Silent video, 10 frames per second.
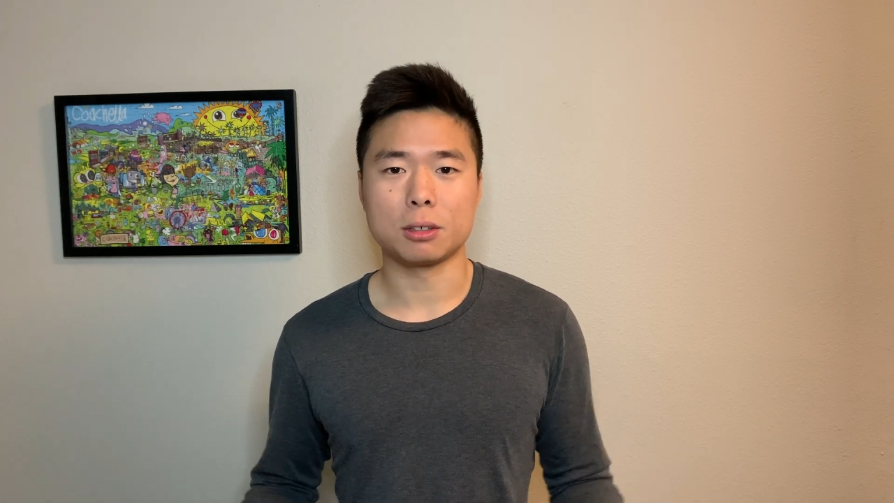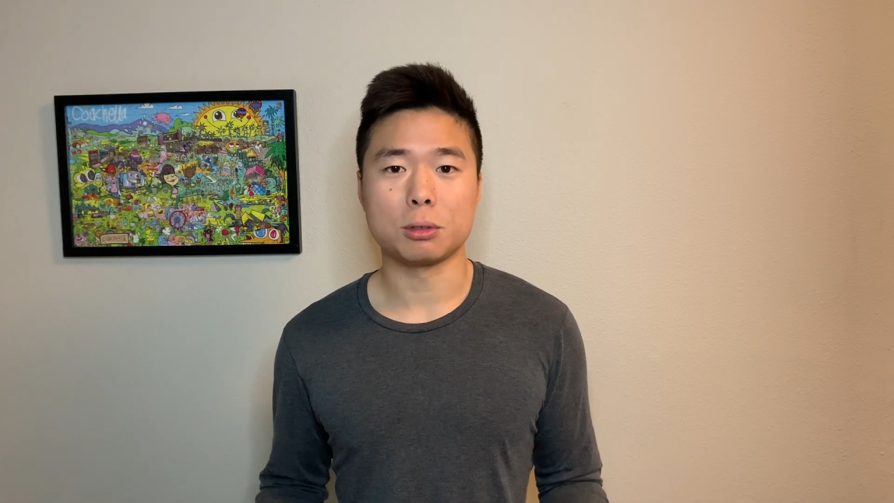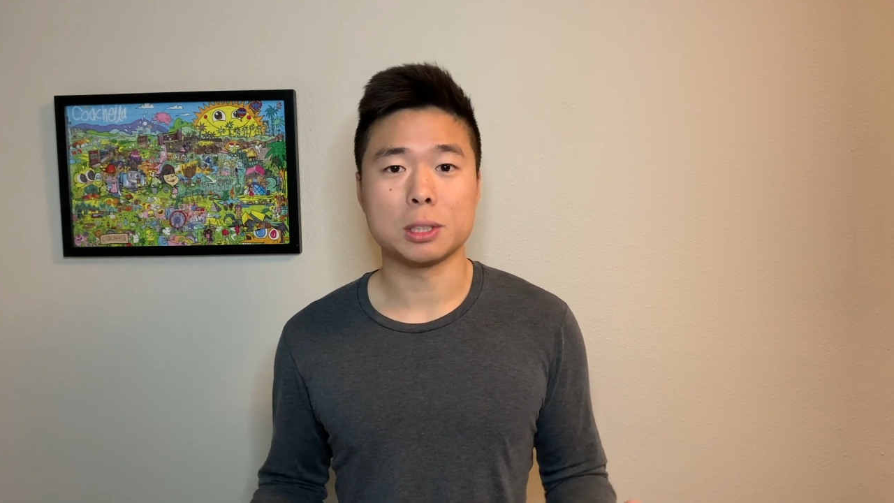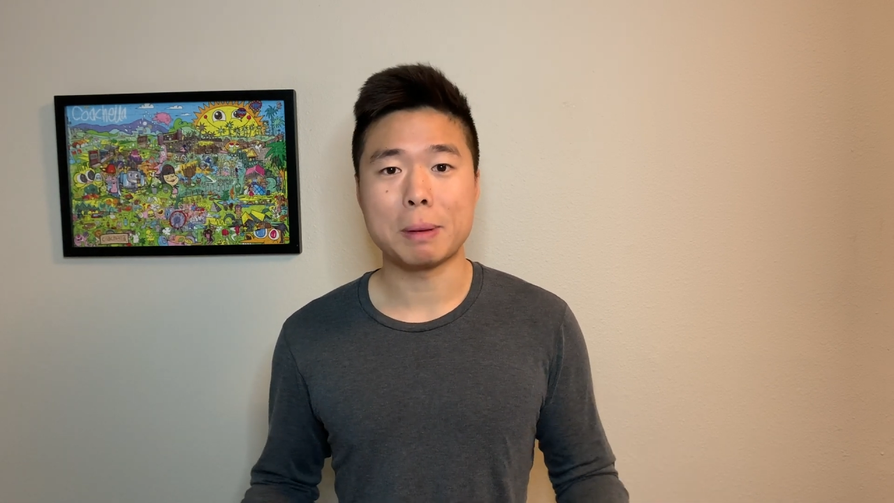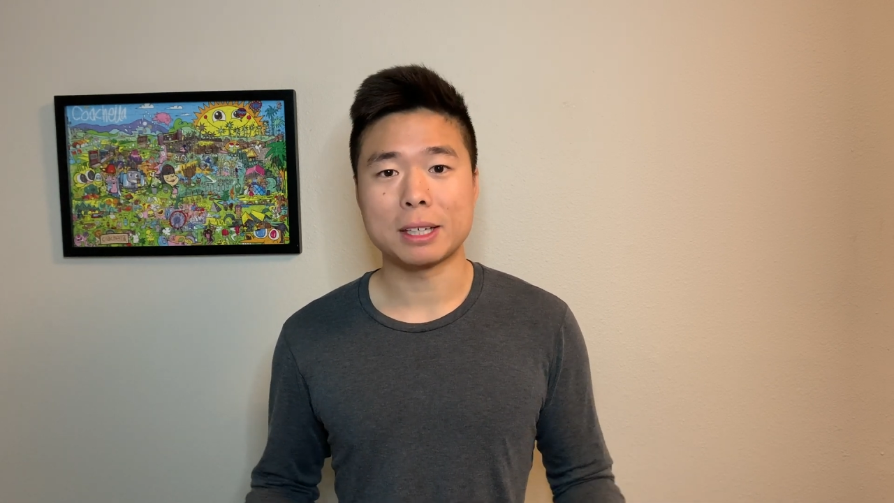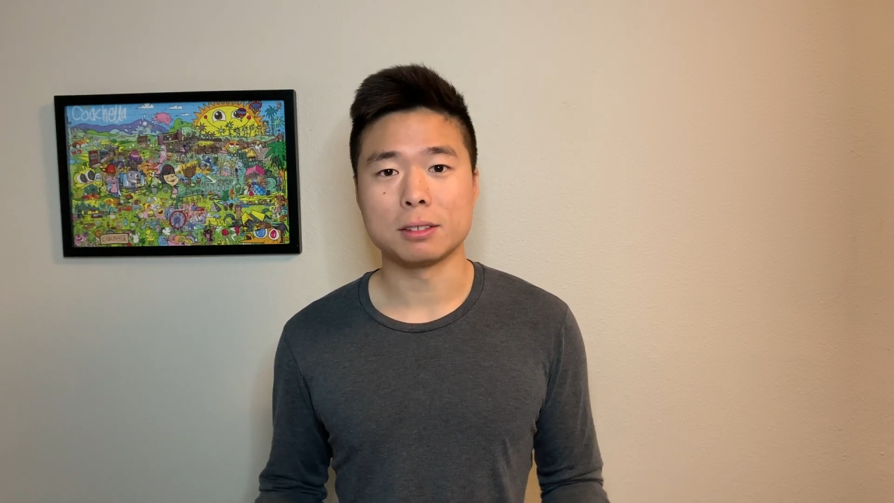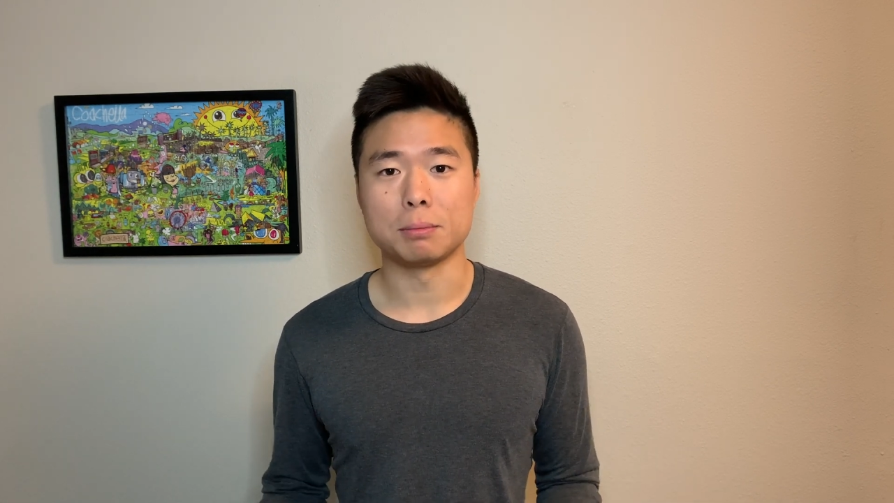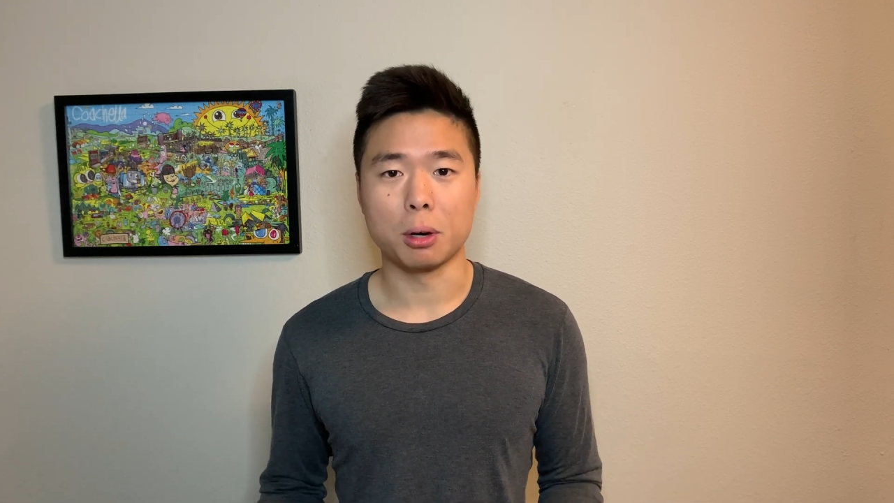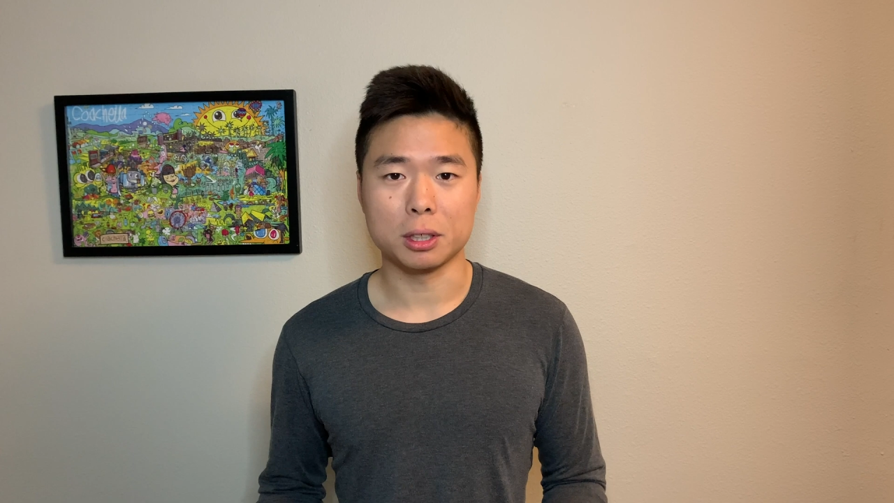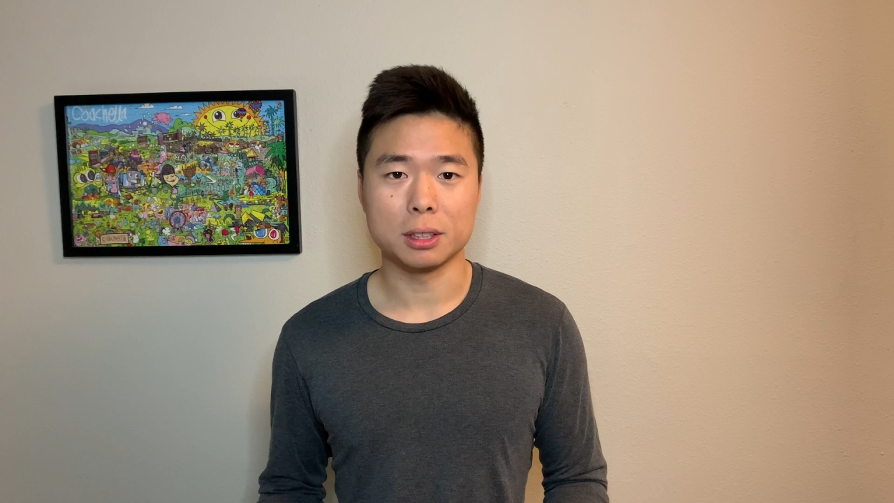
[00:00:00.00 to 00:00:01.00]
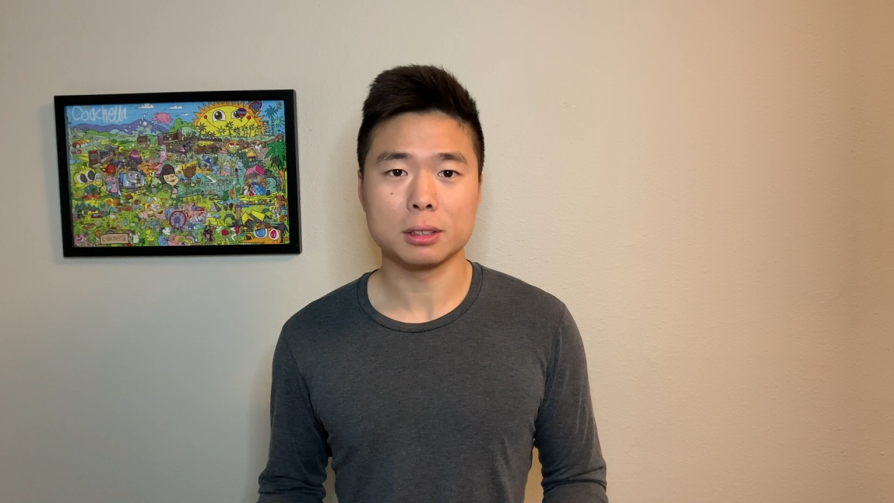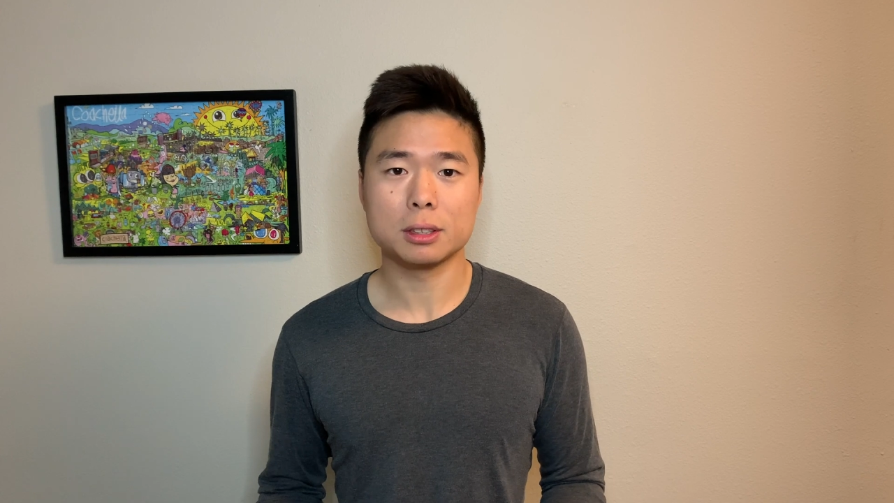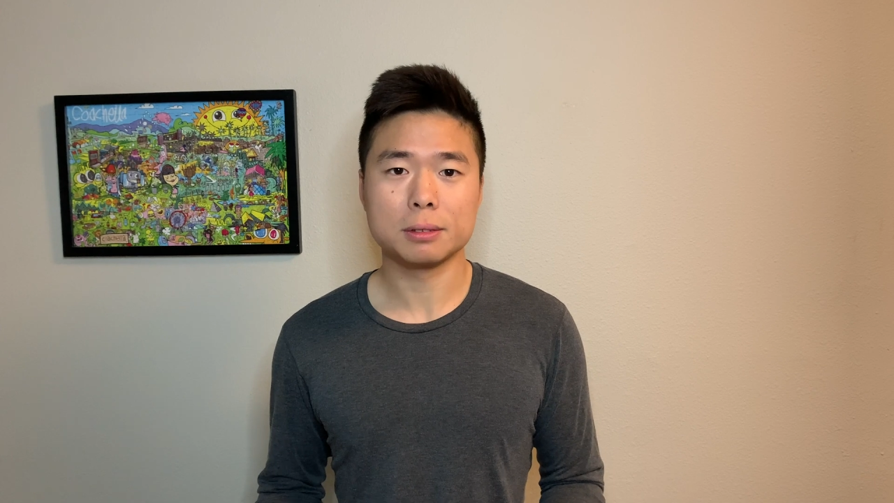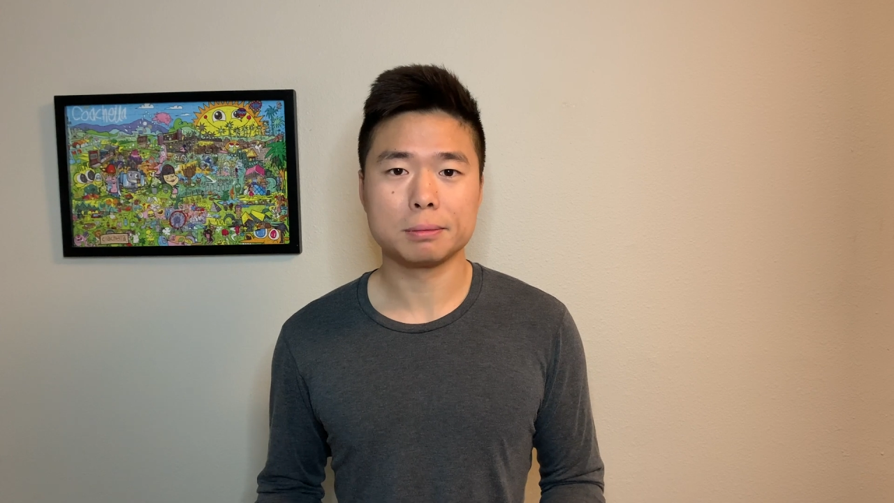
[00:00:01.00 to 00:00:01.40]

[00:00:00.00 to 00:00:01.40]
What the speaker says: respective markets.